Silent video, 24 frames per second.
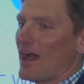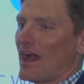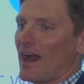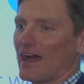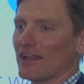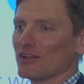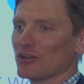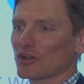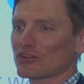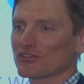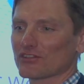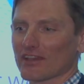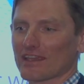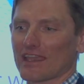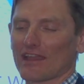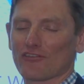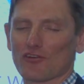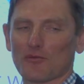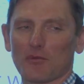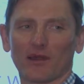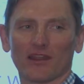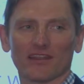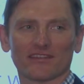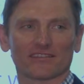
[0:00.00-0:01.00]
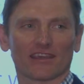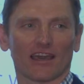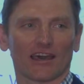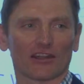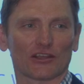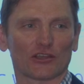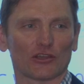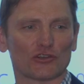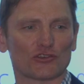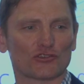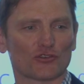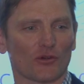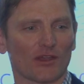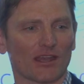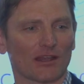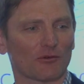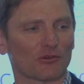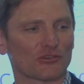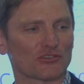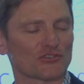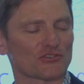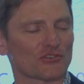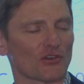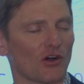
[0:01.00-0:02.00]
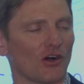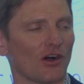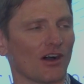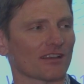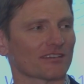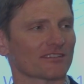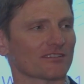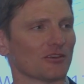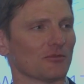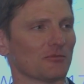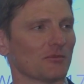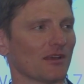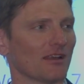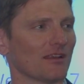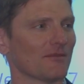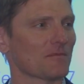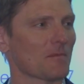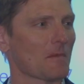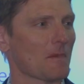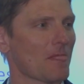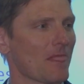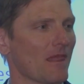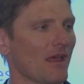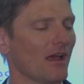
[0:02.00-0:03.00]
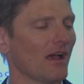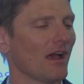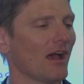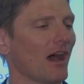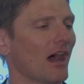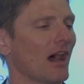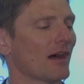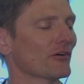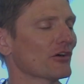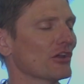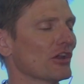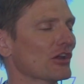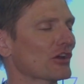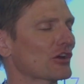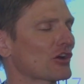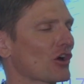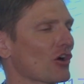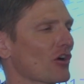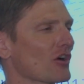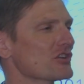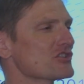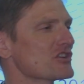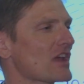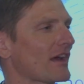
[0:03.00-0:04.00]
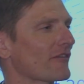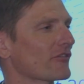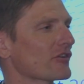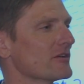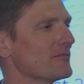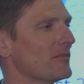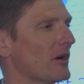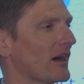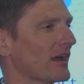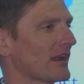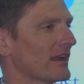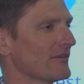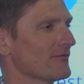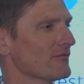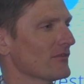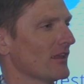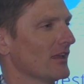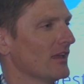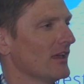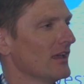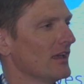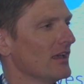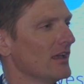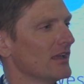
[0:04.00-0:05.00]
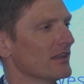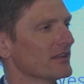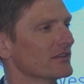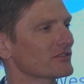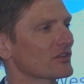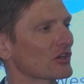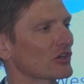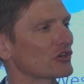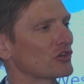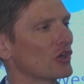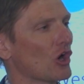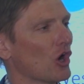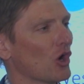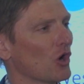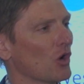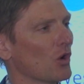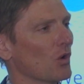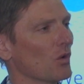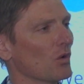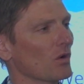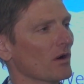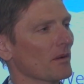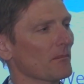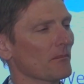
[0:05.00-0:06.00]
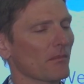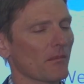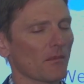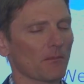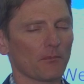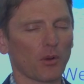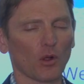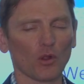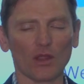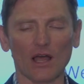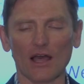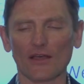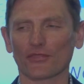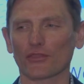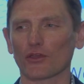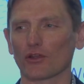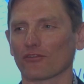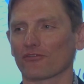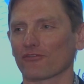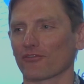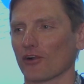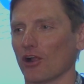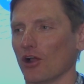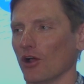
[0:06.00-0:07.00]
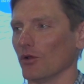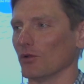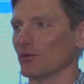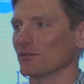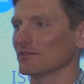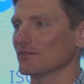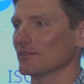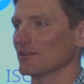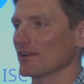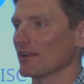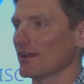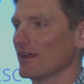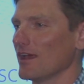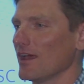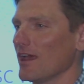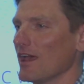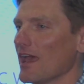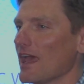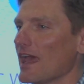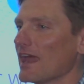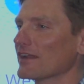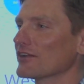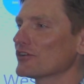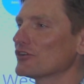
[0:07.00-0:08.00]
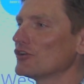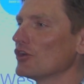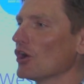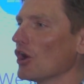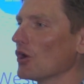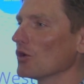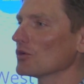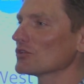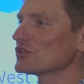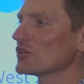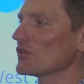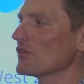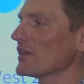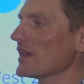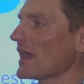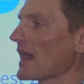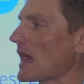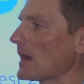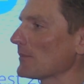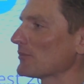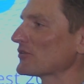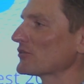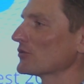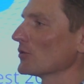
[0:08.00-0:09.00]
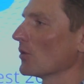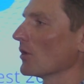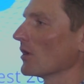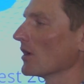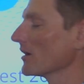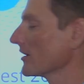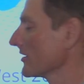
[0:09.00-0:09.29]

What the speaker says: it looks like everybody's got a good drink, which is awesome. I'm going to encourage everybody to go pull out their phone and go to the App Store.